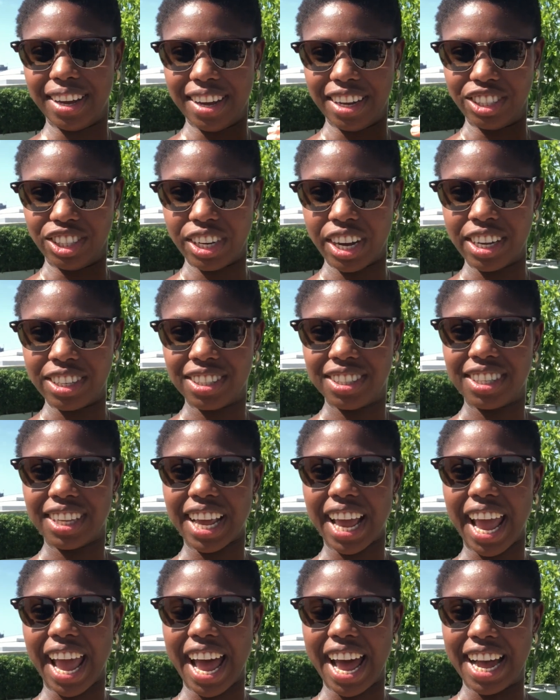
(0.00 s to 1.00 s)
adjust
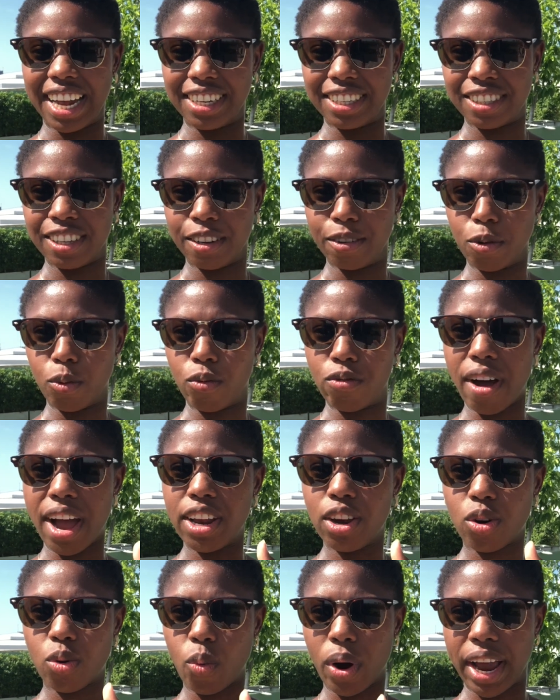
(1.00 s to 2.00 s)
and
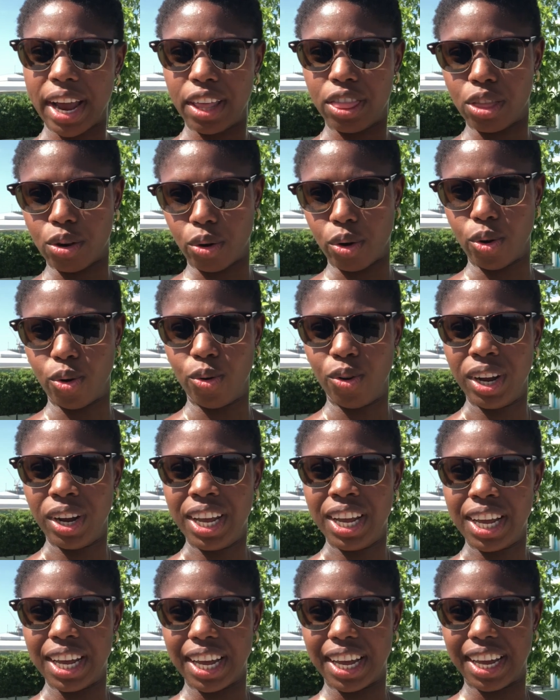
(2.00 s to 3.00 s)
find your way through
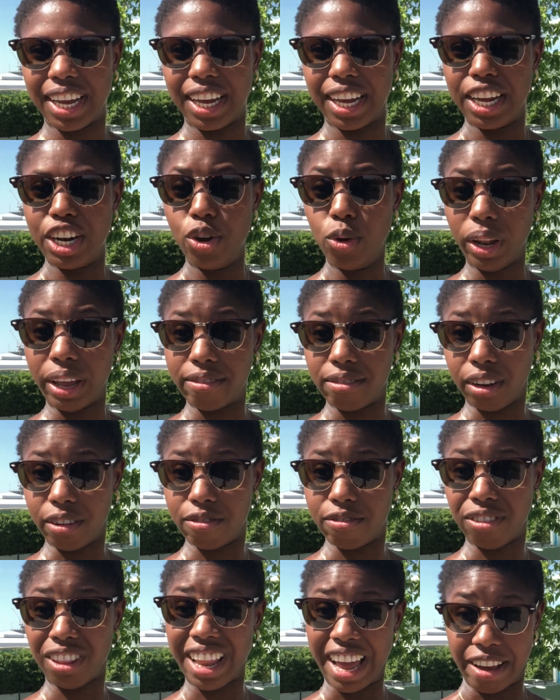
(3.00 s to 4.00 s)
a new level
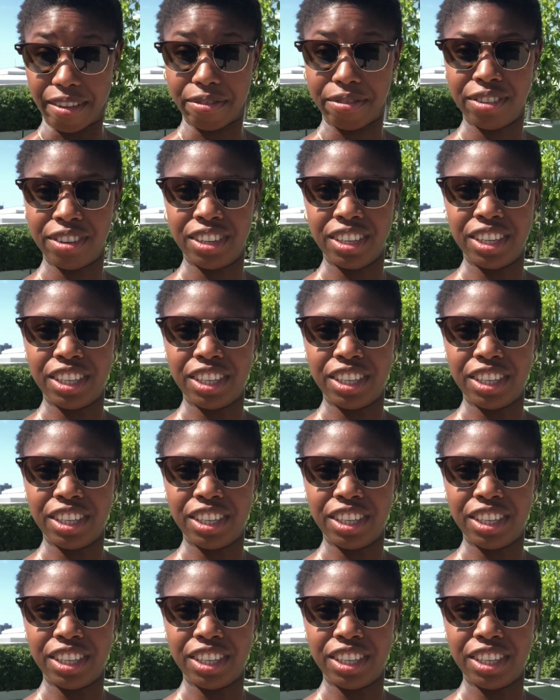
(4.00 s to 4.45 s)
of life.